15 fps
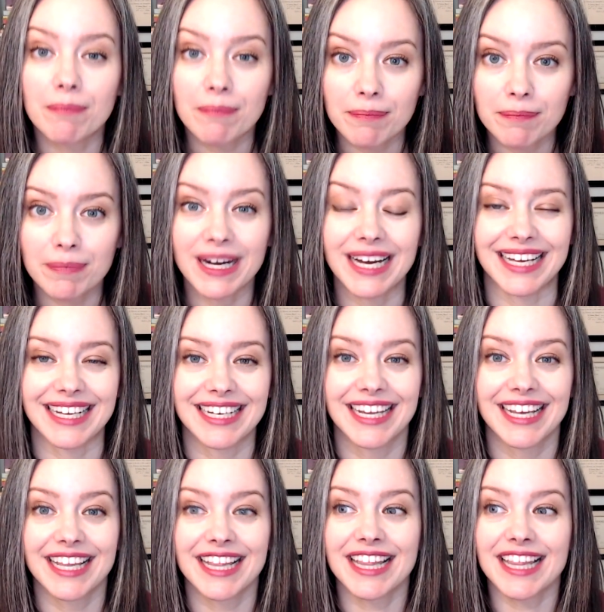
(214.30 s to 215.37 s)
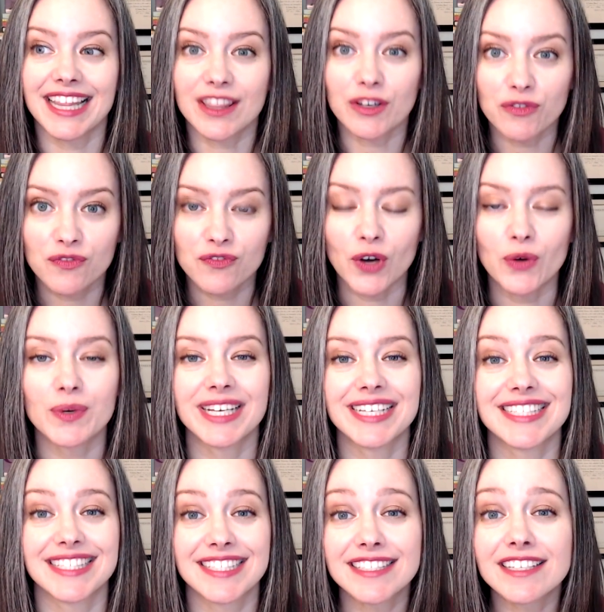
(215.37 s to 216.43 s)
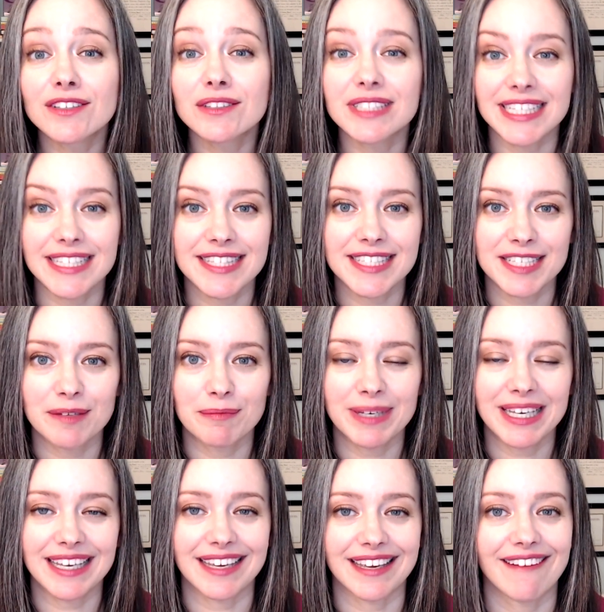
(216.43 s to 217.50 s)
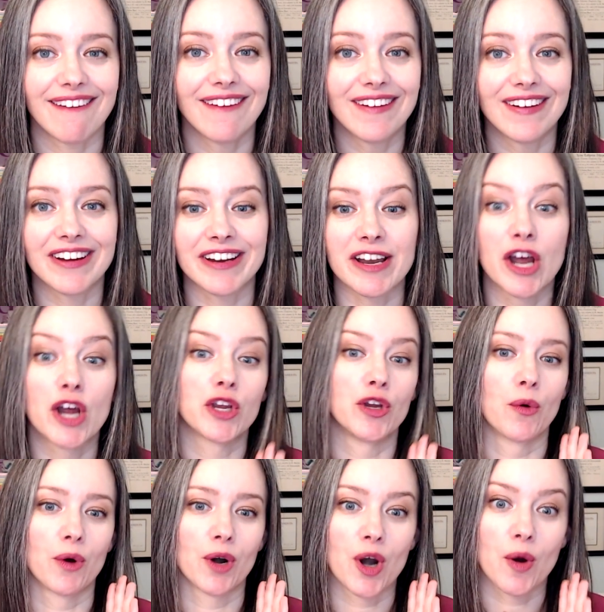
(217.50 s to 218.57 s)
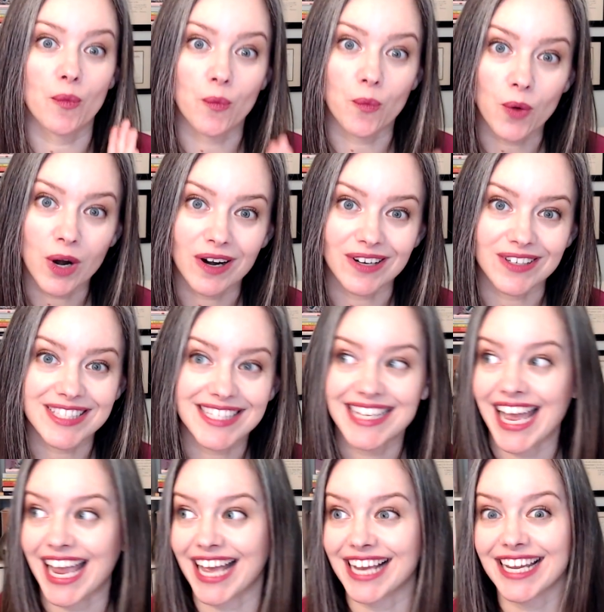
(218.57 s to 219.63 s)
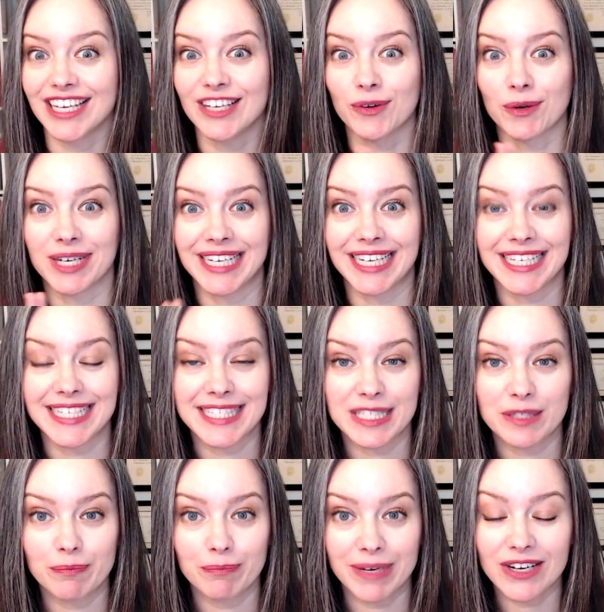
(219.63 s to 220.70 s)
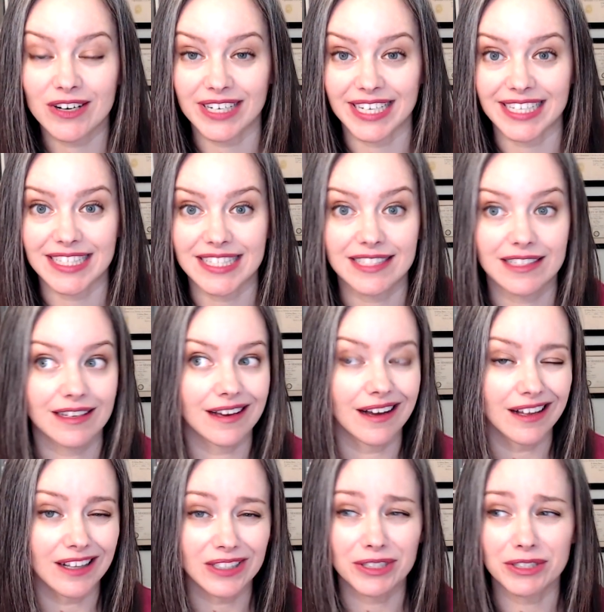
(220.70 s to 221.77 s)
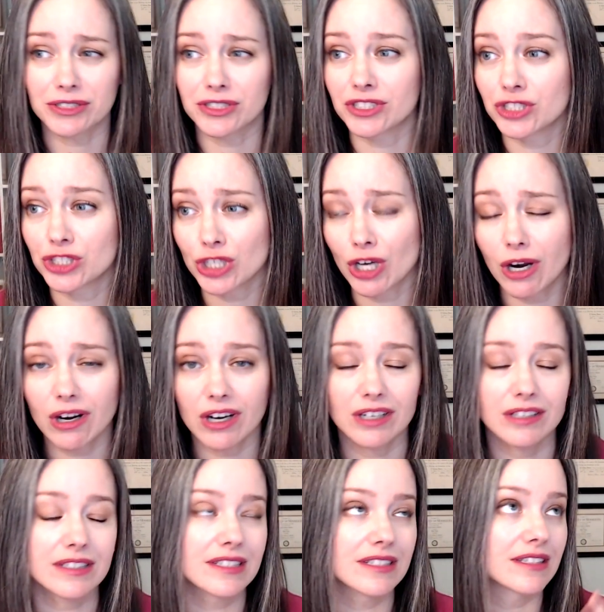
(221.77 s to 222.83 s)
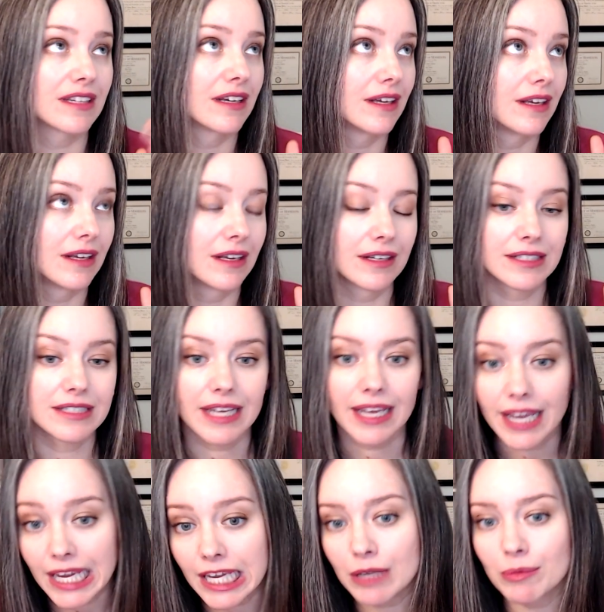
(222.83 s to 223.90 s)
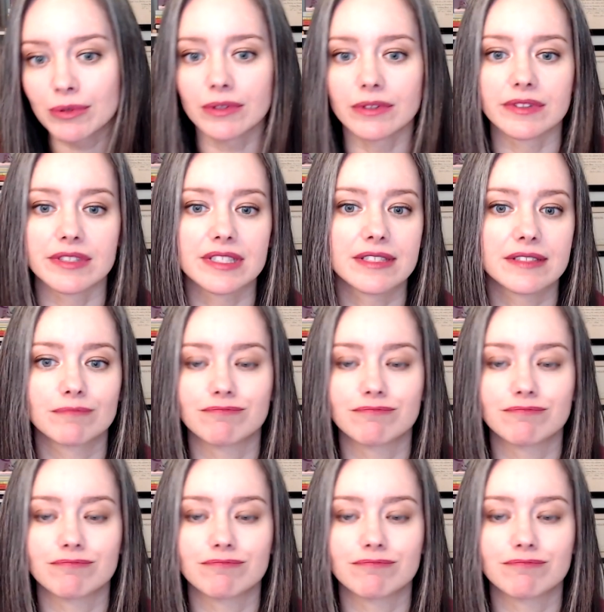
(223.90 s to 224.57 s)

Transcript: but the focus still needs to be on your words and your experience, colors, charts, tables,